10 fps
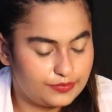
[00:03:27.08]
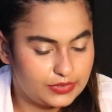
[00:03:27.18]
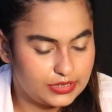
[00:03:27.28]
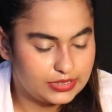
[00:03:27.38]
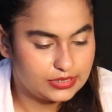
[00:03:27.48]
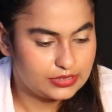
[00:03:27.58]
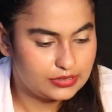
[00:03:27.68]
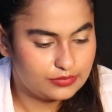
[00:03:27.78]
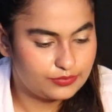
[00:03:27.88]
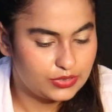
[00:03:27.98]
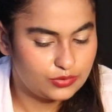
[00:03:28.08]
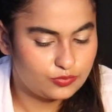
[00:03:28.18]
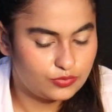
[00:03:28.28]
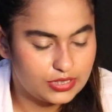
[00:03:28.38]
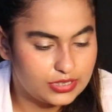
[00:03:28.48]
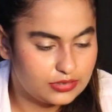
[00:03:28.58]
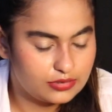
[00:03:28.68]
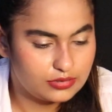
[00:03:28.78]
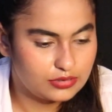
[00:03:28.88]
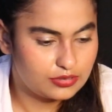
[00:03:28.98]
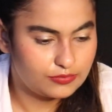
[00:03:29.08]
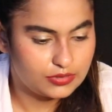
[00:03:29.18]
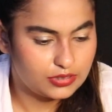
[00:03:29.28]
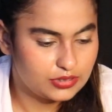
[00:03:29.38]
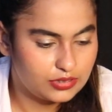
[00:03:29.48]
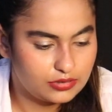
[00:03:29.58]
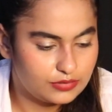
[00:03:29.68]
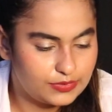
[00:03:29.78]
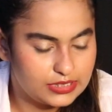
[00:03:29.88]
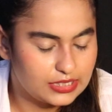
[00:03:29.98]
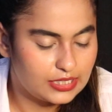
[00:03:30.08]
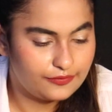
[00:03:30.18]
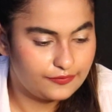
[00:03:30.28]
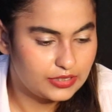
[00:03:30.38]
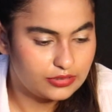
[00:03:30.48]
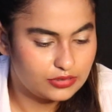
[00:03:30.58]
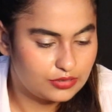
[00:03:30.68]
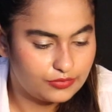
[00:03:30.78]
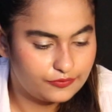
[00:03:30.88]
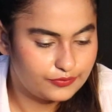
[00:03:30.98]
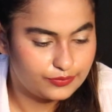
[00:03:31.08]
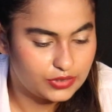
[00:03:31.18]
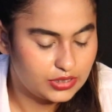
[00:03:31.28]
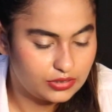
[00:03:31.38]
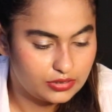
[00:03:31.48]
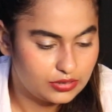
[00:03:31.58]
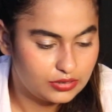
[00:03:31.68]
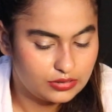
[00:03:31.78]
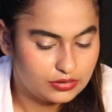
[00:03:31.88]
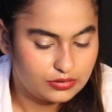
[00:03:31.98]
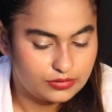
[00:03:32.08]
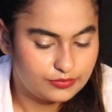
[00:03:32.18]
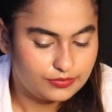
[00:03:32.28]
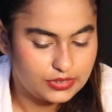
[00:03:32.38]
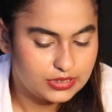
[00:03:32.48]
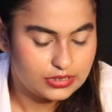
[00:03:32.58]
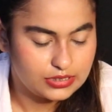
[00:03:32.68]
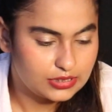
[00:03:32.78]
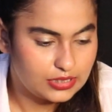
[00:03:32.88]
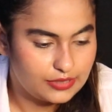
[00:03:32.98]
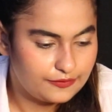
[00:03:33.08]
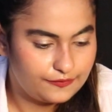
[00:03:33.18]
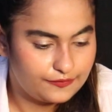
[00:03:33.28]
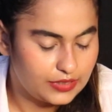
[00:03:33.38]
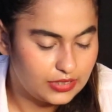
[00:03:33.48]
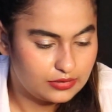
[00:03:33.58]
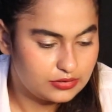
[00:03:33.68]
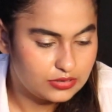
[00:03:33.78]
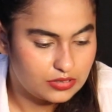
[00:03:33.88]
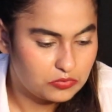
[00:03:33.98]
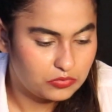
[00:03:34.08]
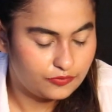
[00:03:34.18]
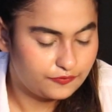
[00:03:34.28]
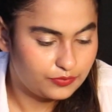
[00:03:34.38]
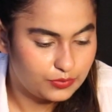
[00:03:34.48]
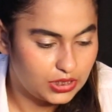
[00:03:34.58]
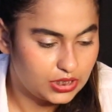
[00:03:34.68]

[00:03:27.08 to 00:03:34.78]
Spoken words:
Please tell me why is the Tower card here. Please clarify the Tower for me. Please clarify the Tower for me.